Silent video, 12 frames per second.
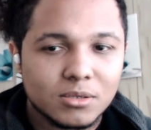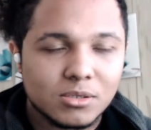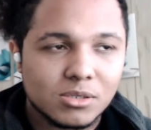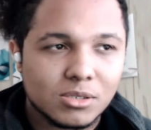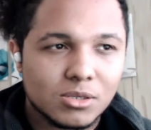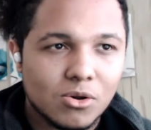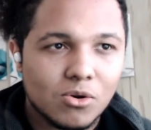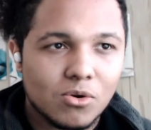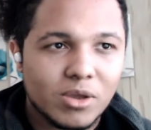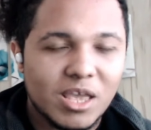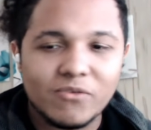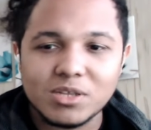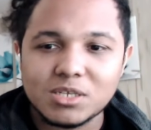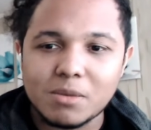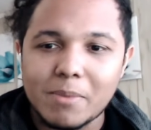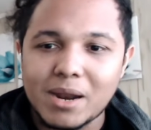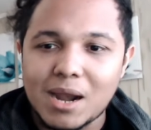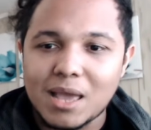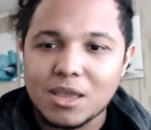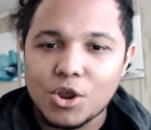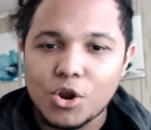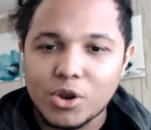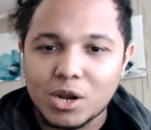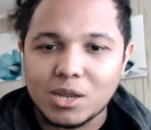So even somebody like
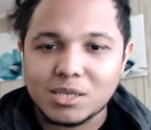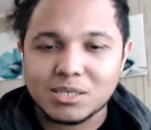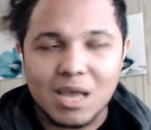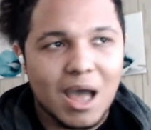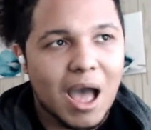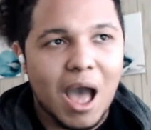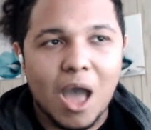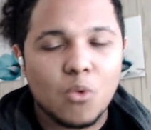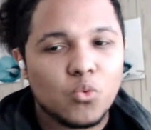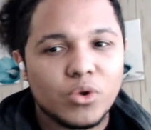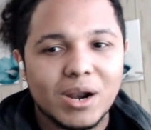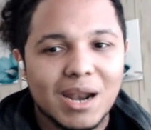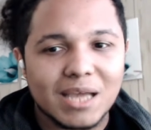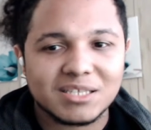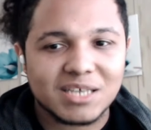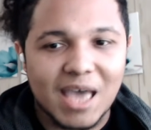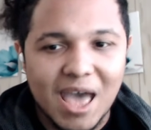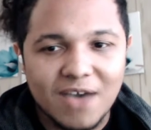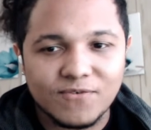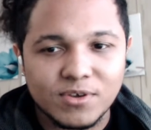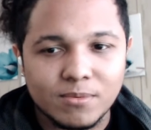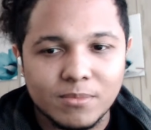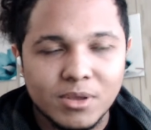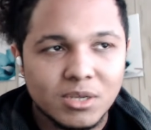Heracles, I wouldn't like to have
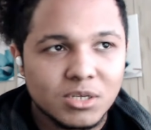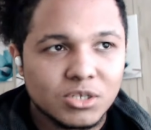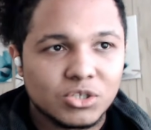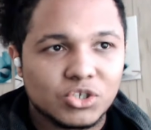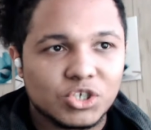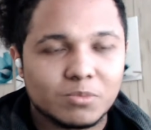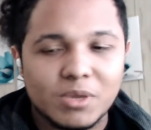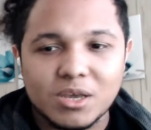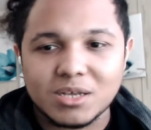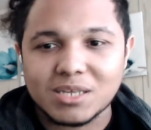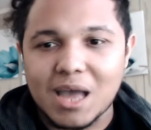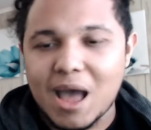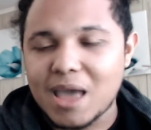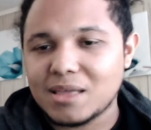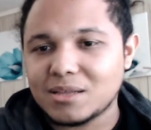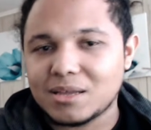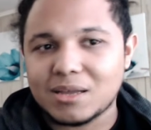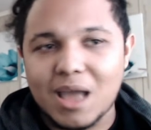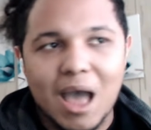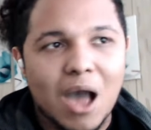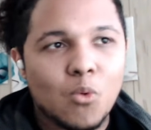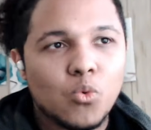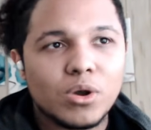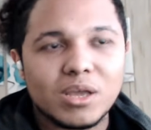him, just because
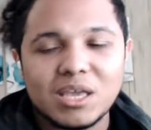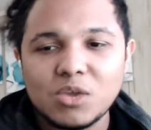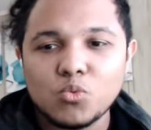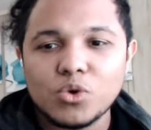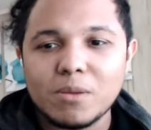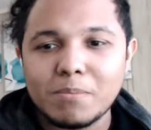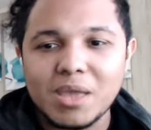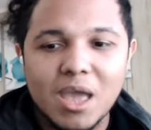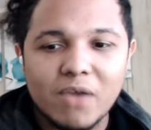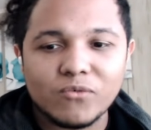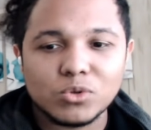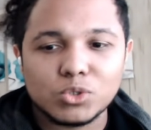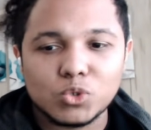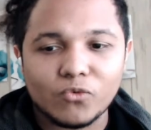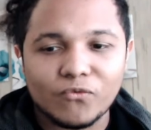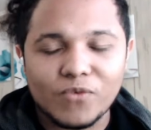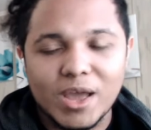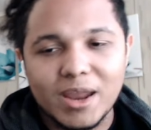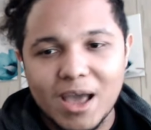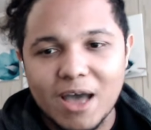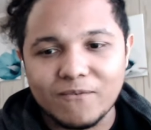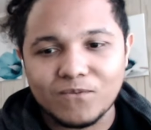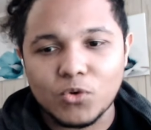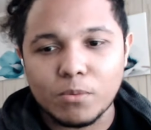he wouldn't be able to fight
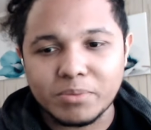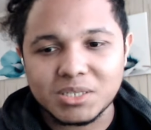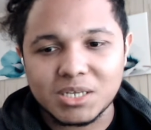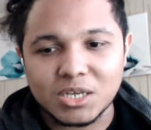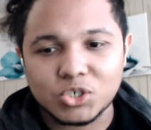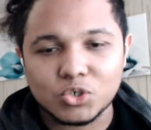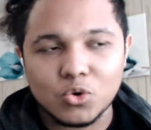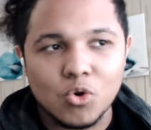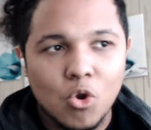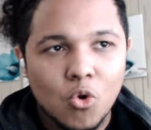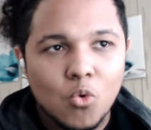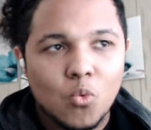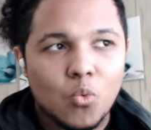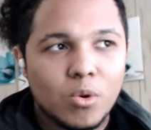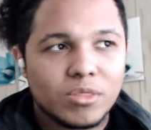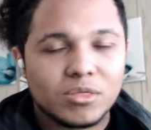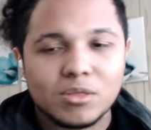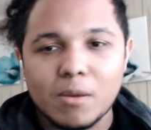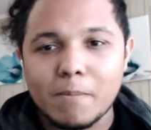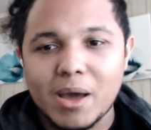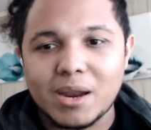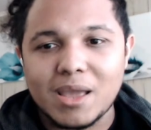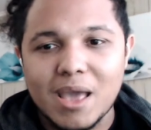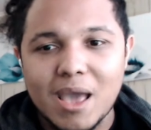at full potential with
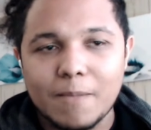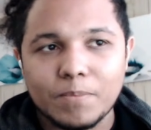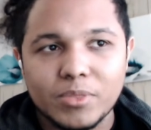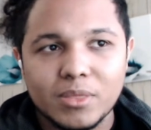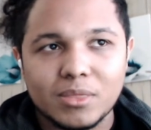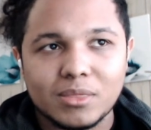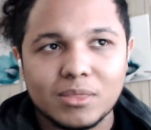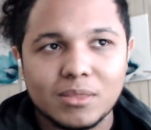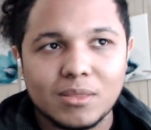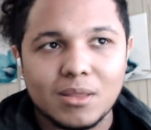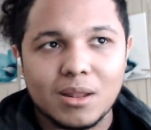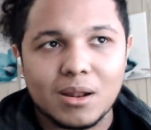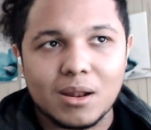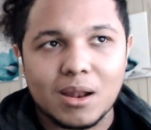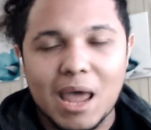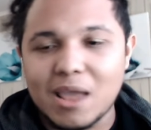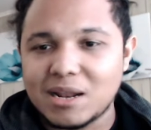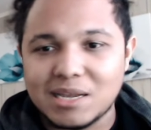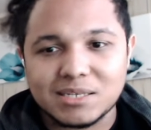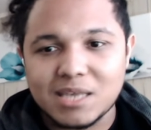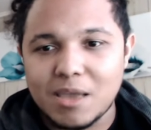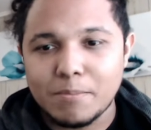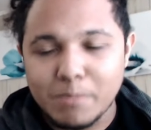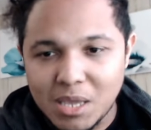somebody like, let's
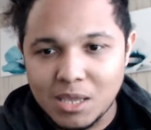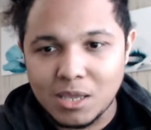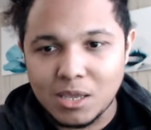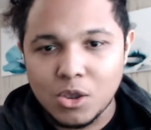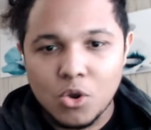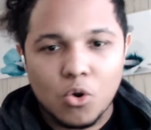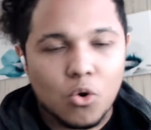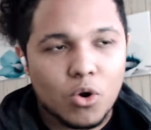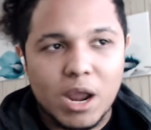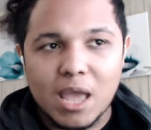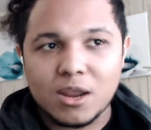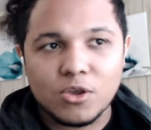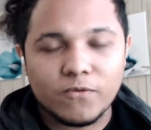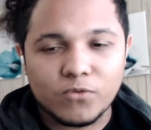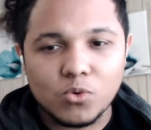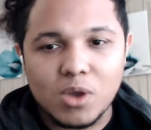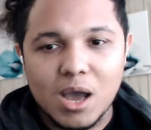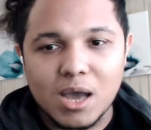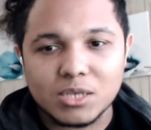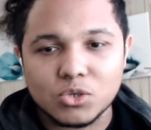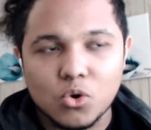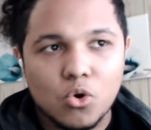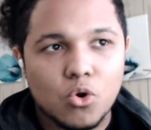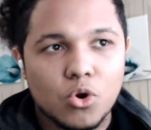say, me or any of you guys,
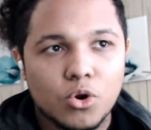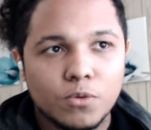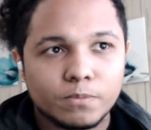or